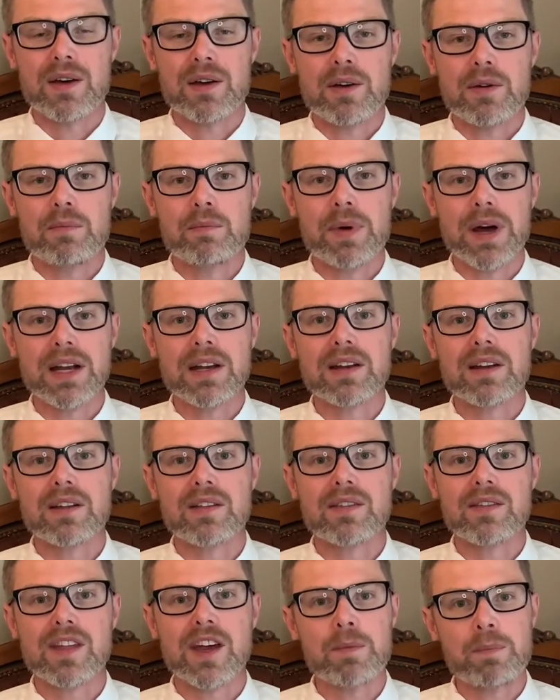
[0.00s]
but
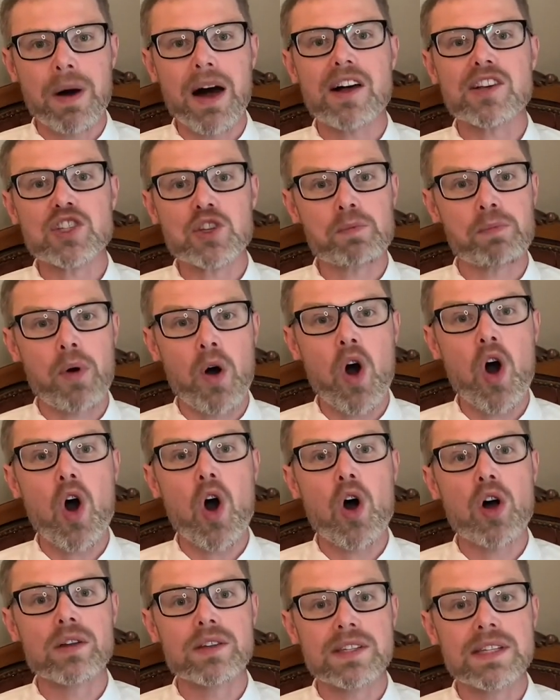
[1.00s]
the Apostle
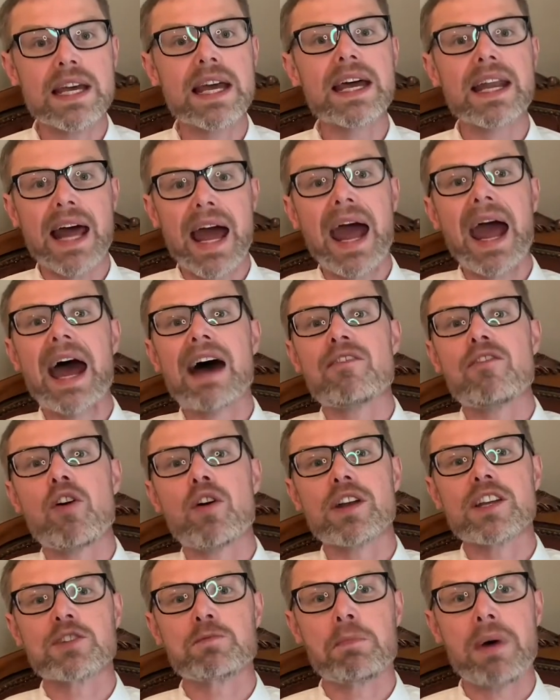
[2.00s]
Paul did have
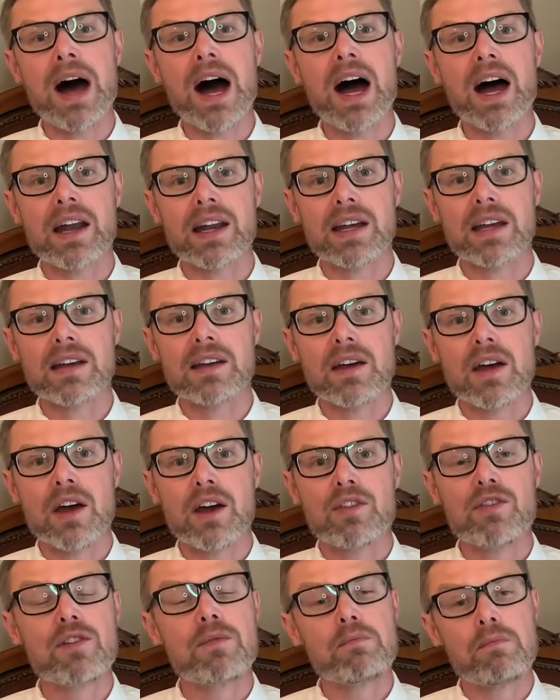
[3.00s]
on his body
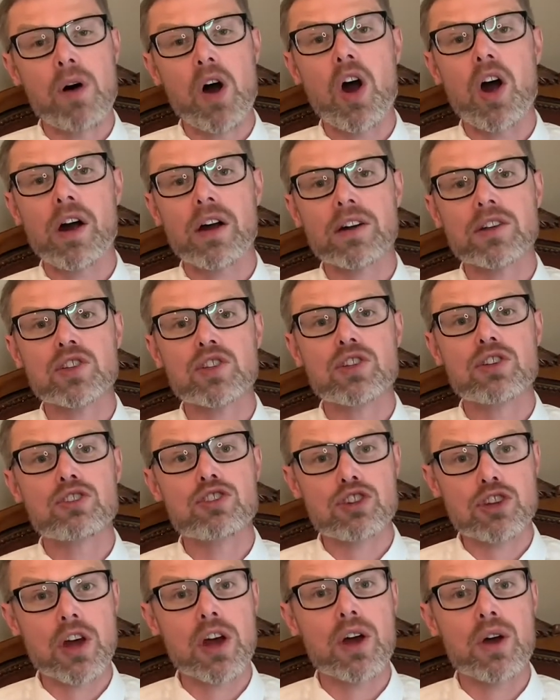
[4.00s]
the marks that
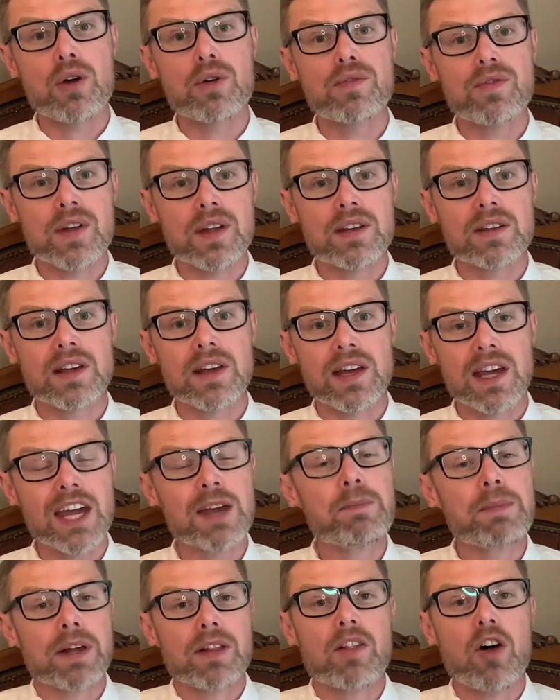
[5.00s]
showed that he
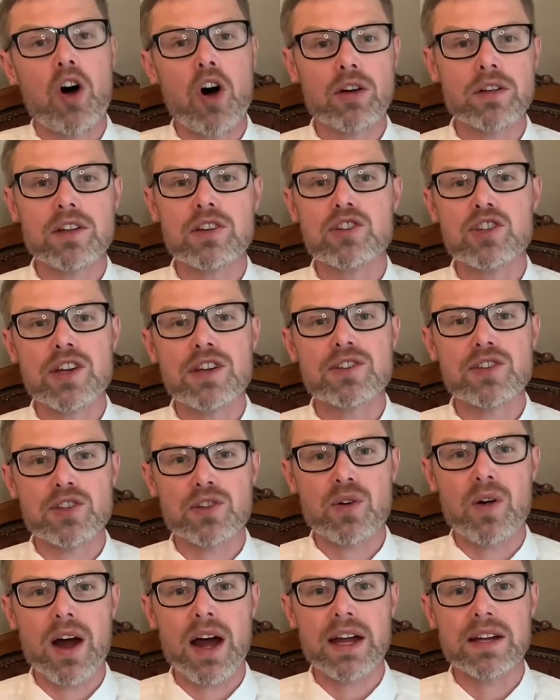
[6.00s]
belonged to Jesus
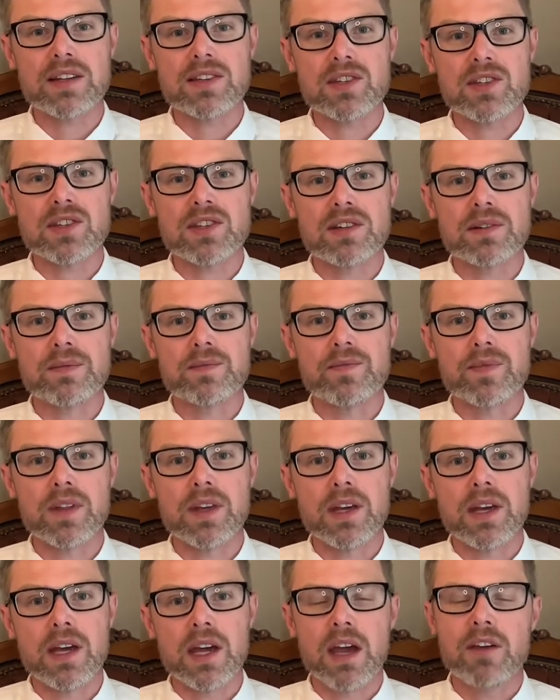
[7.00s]
Christ.
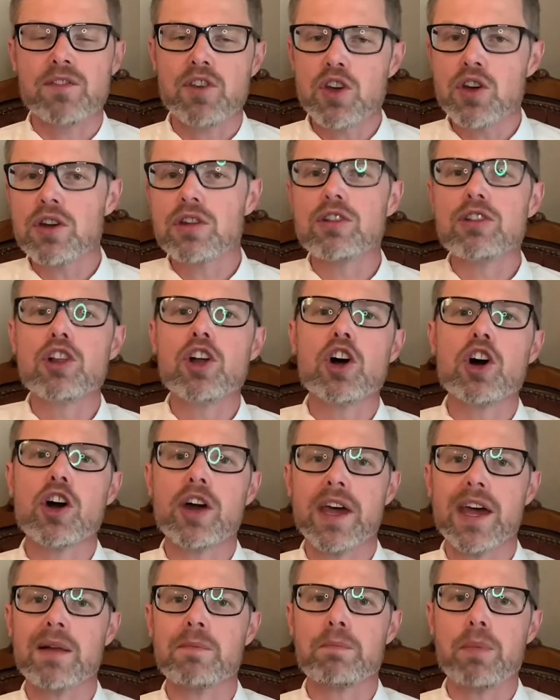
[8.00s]
If you could
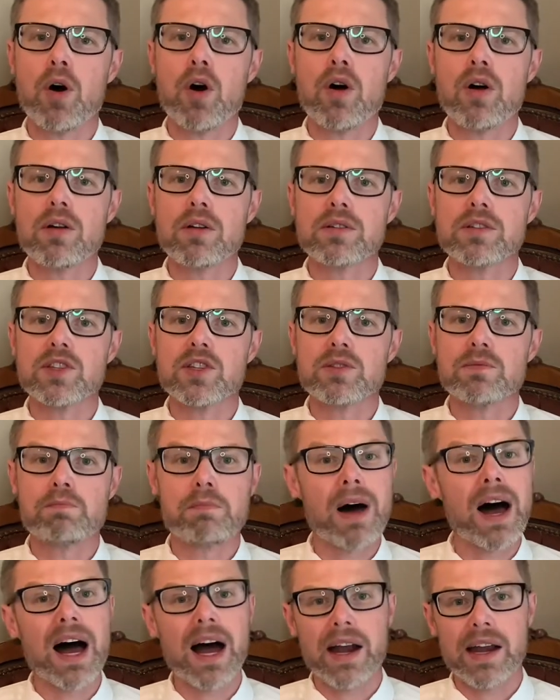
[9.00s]
look at Paul's
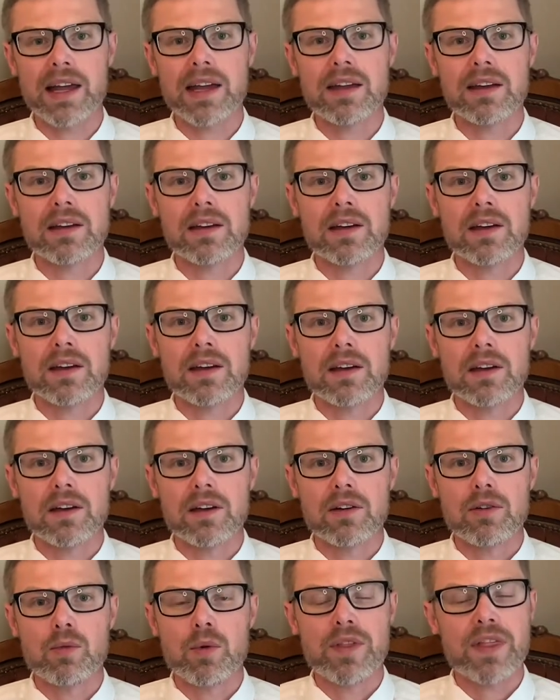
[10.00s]
body
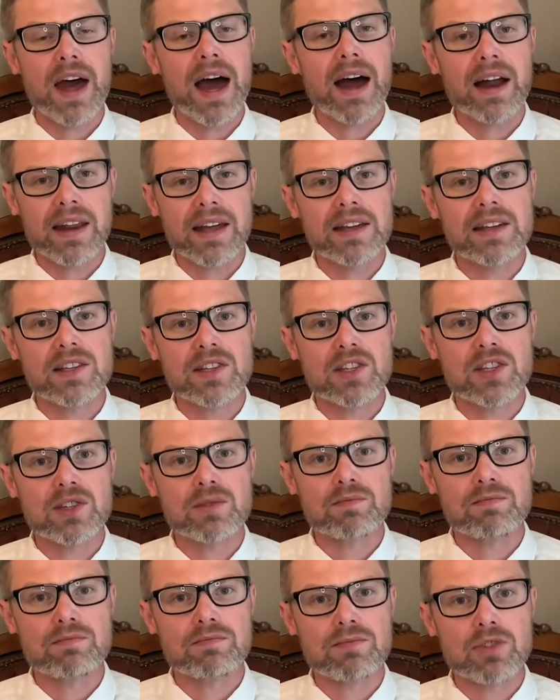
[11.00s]
without
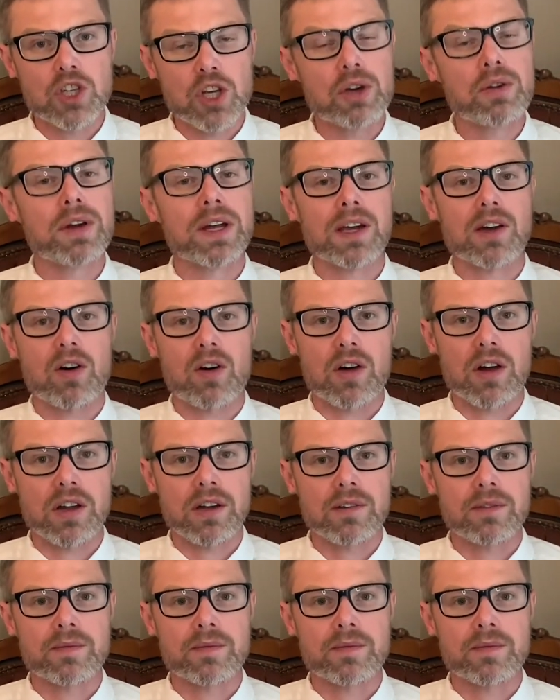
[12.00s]
his tunic on,